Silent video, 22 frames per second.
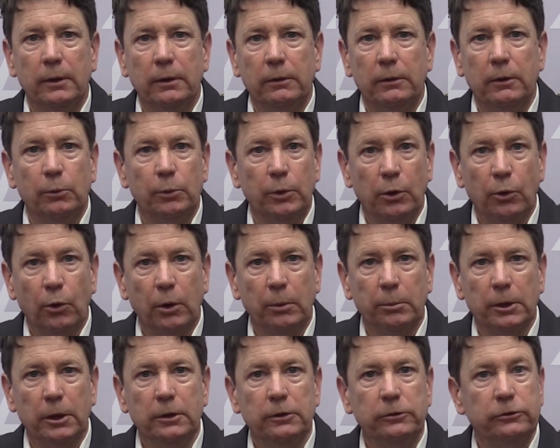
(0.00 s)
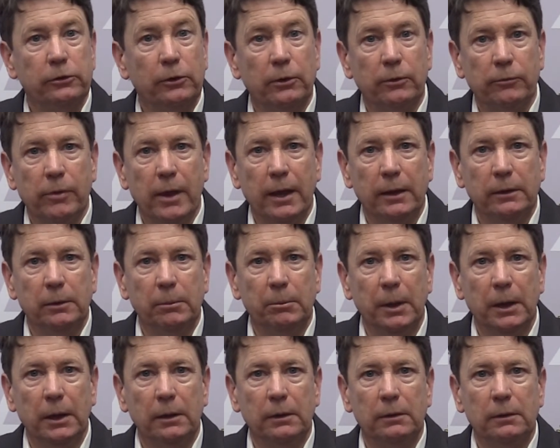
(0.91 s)
that would normally serve that
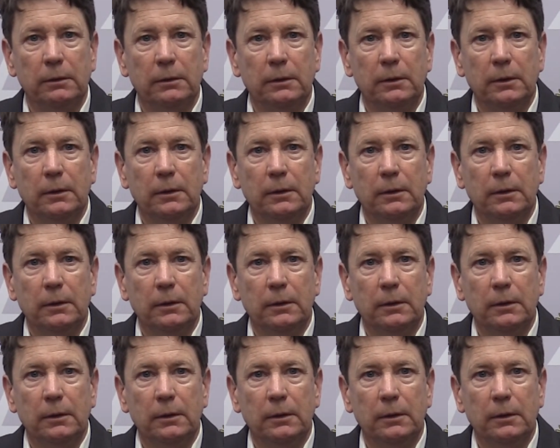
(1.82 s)
demand,